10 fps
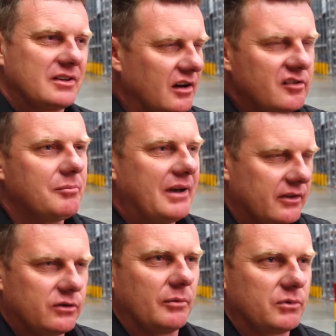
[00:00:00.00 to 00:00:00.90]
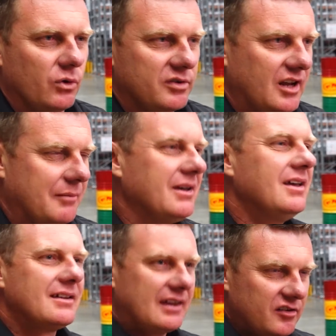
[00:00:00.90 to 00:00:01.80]
Tell us about the Top Door Slammer.
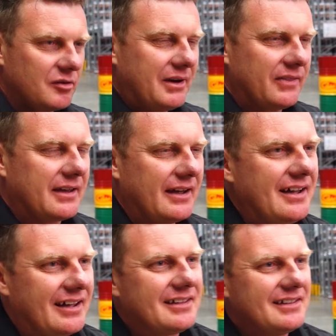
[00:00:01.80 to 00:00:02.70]
Tell us about the car.